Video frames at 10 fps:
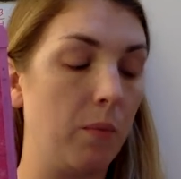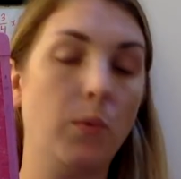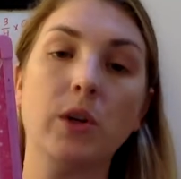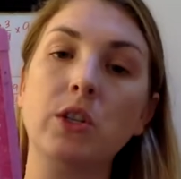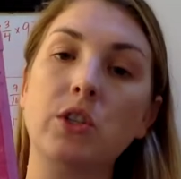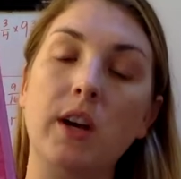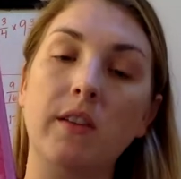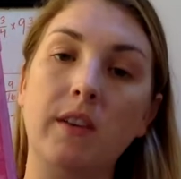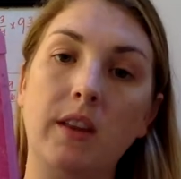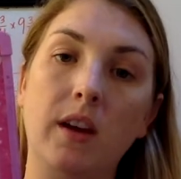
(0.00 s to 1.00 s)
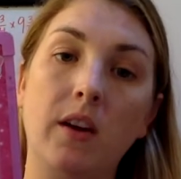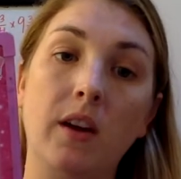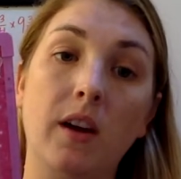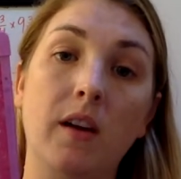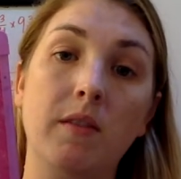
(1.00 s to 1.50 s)
We're just trying to find the
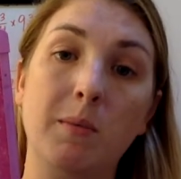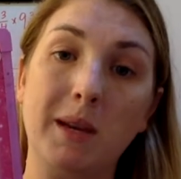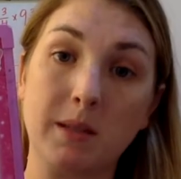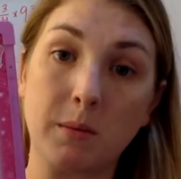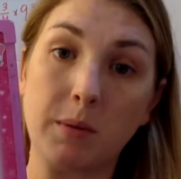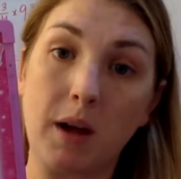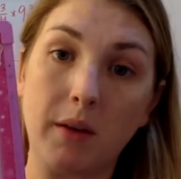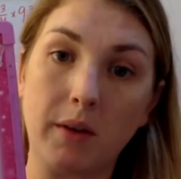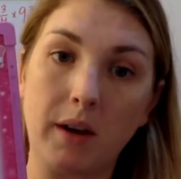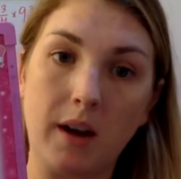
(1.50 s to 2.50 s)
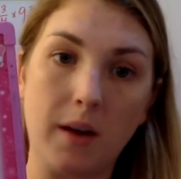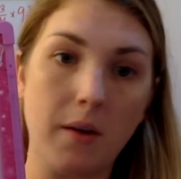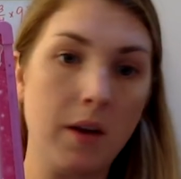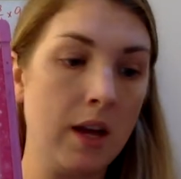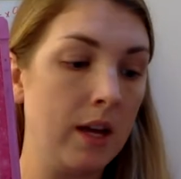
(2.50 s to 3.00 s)
area of the basil plot right
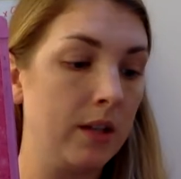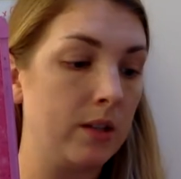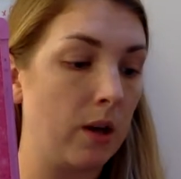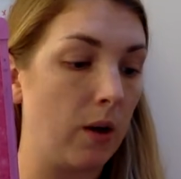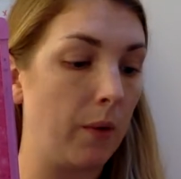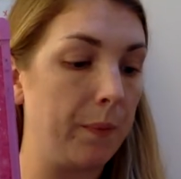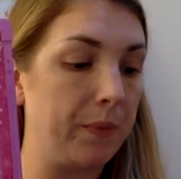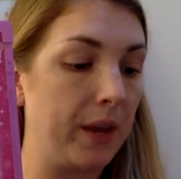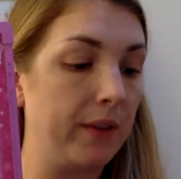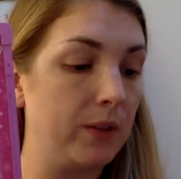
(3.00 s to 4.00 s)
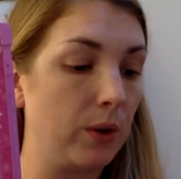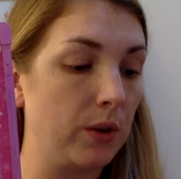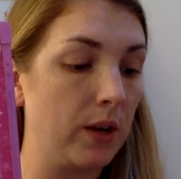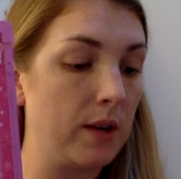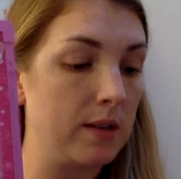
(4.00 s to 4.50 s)
now. So they've
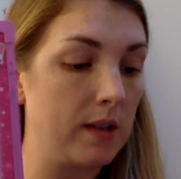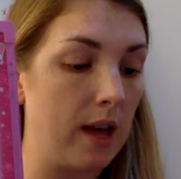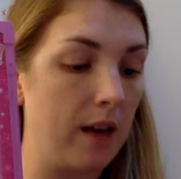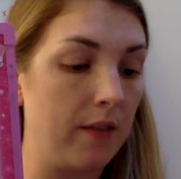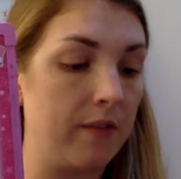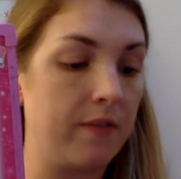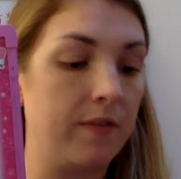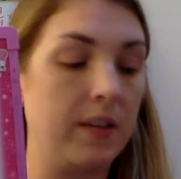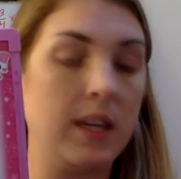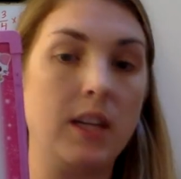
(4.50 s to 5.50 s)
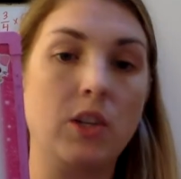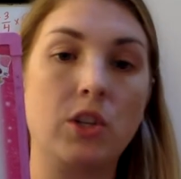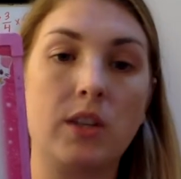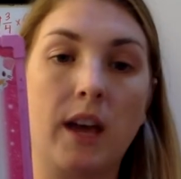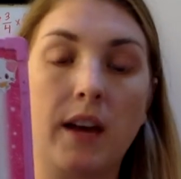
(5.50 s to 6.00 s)
told us that
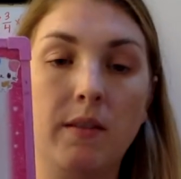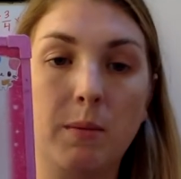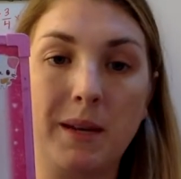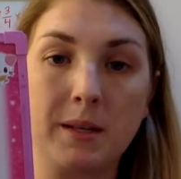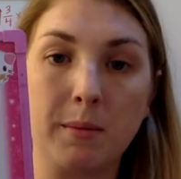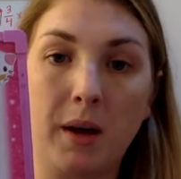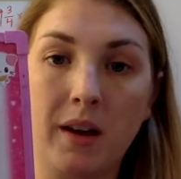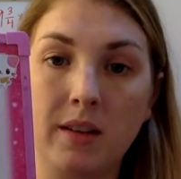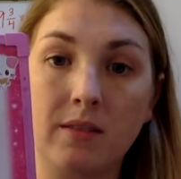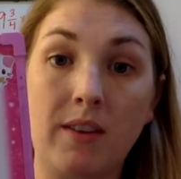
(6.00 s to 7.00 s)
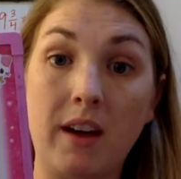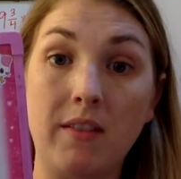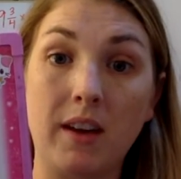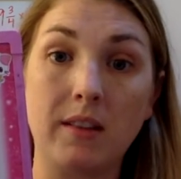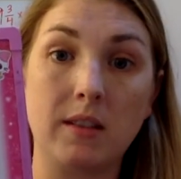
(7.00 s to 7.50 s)
each side of the basil plot is
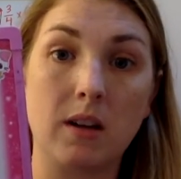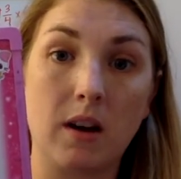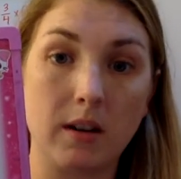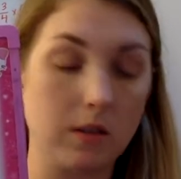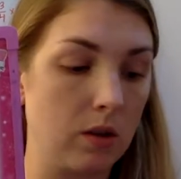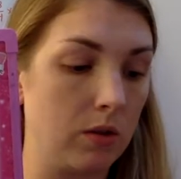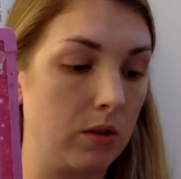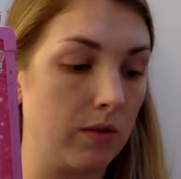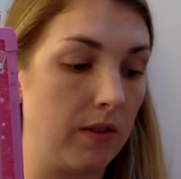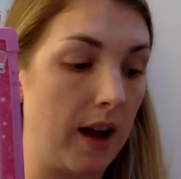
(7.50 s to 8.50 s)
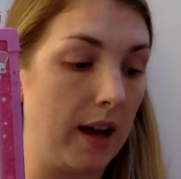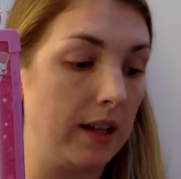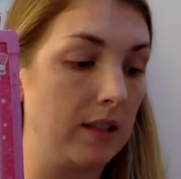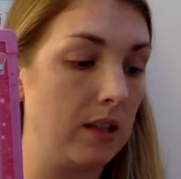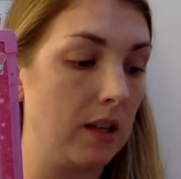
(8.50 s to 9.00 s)
5/8 yards. So to
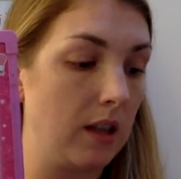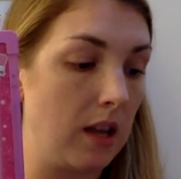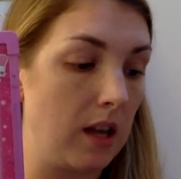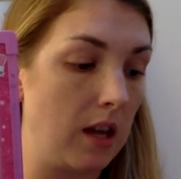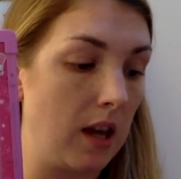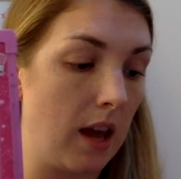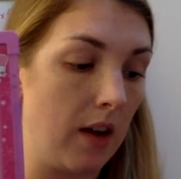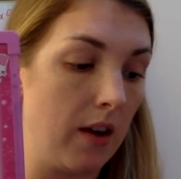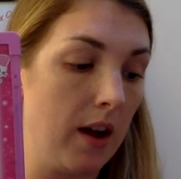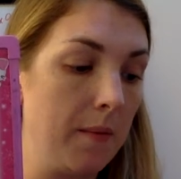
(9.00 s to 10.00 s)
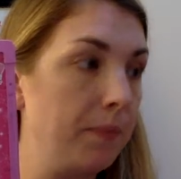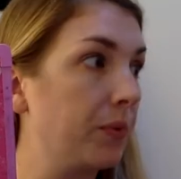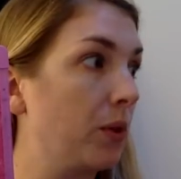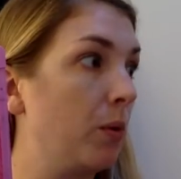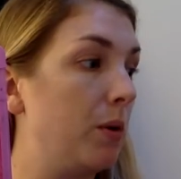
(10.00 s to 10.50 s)
find the area,
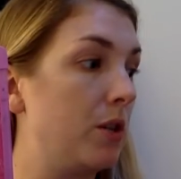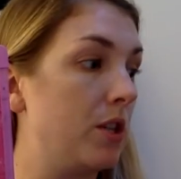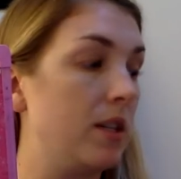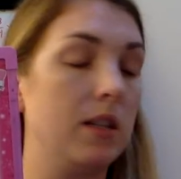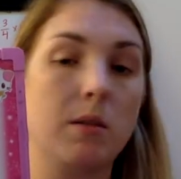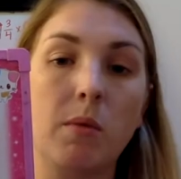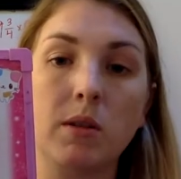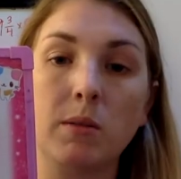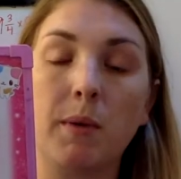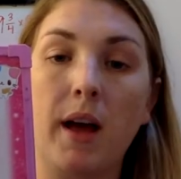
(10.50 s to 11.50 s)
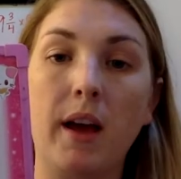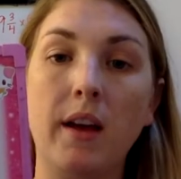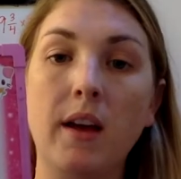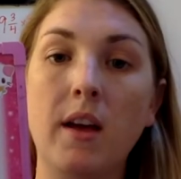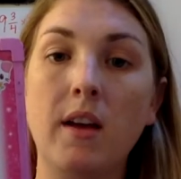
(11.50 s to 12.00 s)
we would just need to
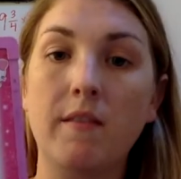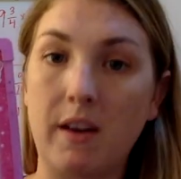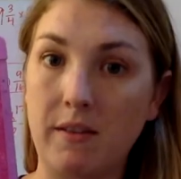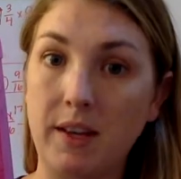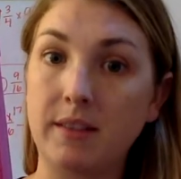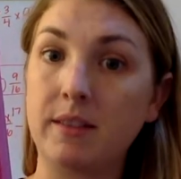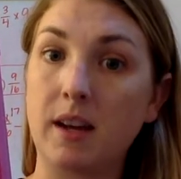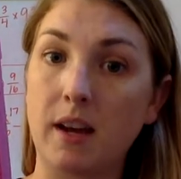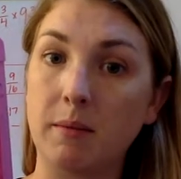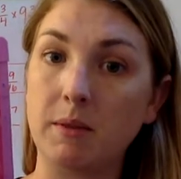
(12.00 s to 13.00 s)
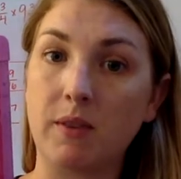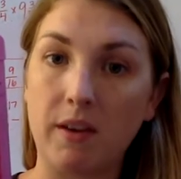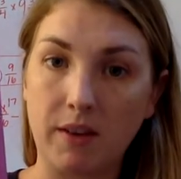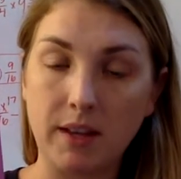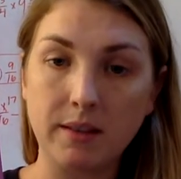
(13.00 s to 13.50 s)
multiply 5/8 times
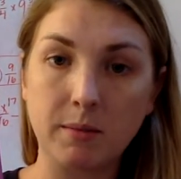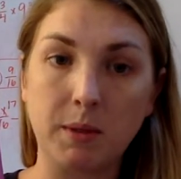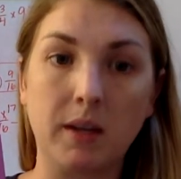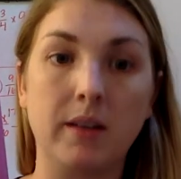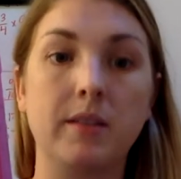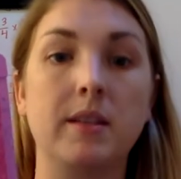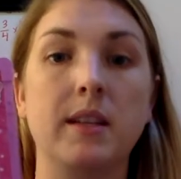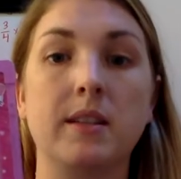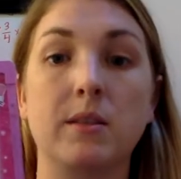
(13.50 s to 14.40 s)
5/8 because it's a